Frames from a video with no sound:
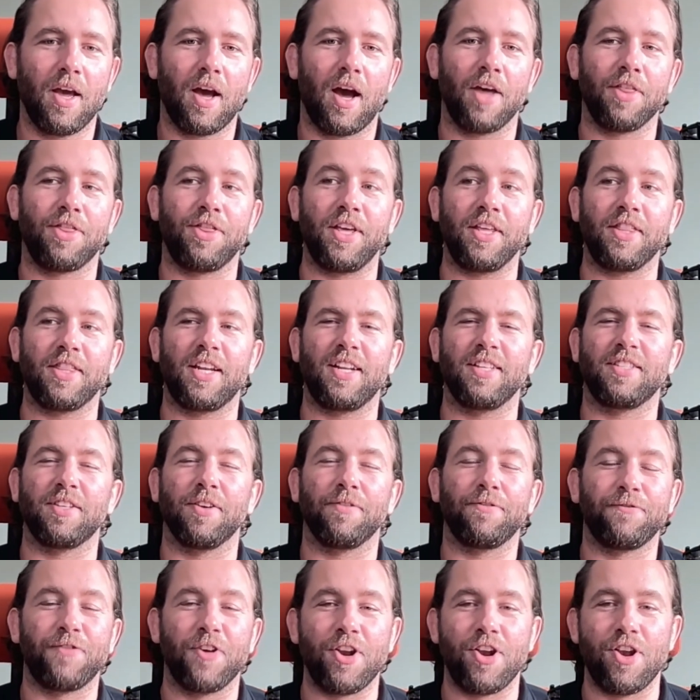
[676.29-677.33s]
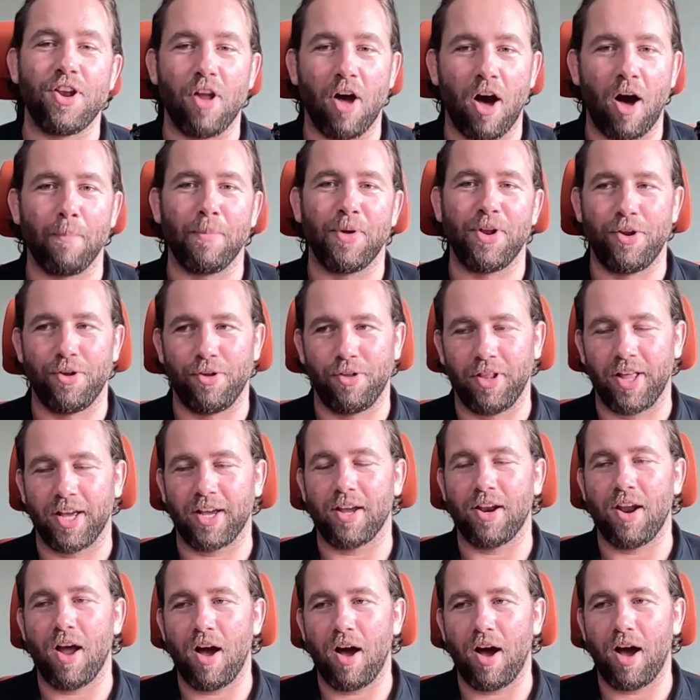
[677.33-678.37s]
I think that it's a phenomenal,
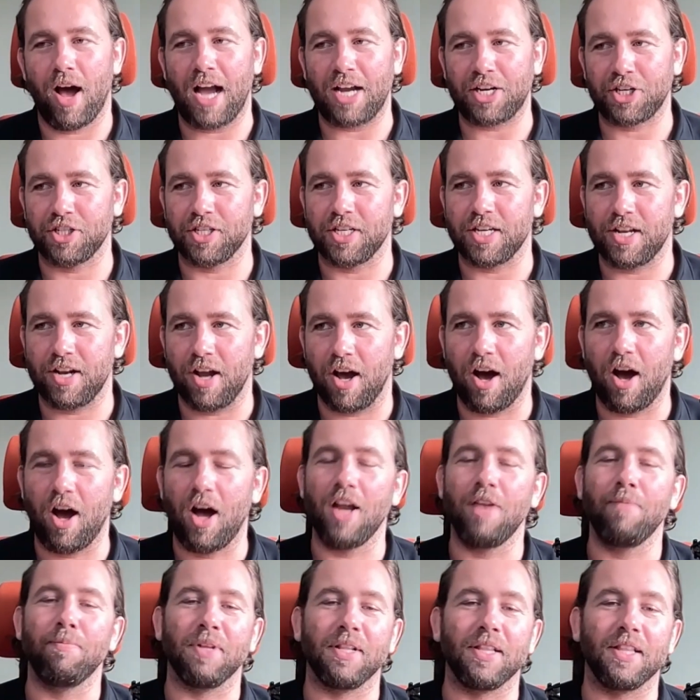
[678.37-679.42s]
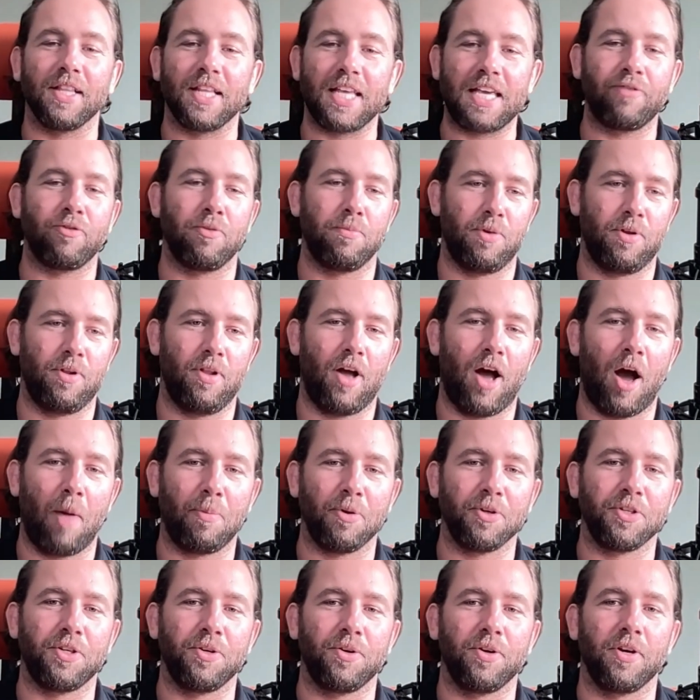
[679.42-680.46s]
actually an unbelievable
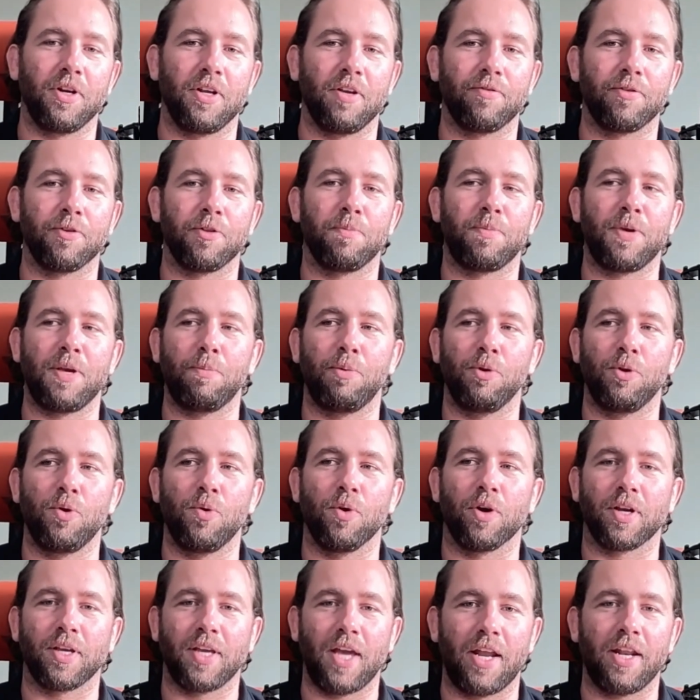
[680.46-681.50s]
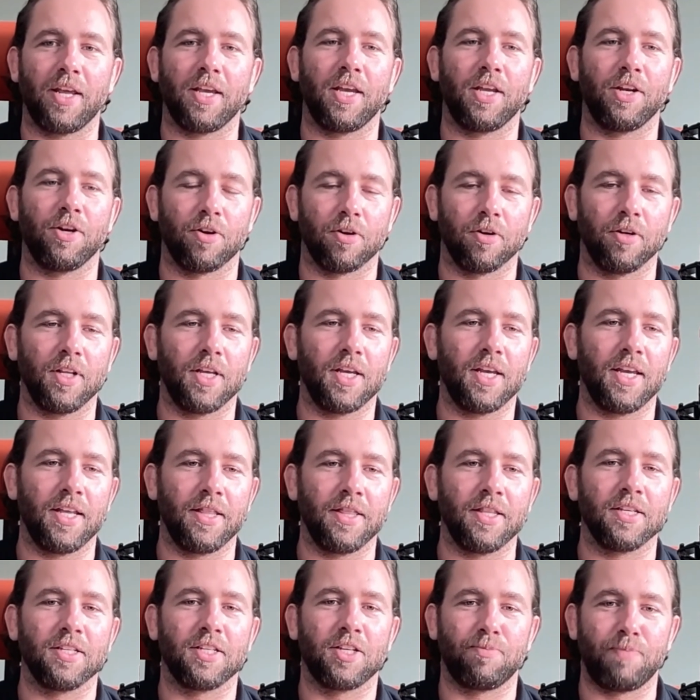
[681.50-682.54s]
opportunity for the people who are getting in early
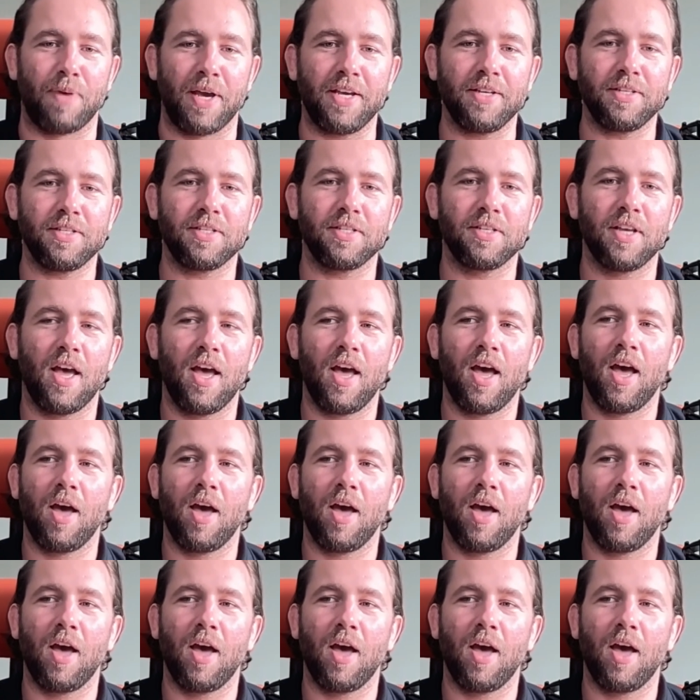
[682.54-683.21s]
in this space.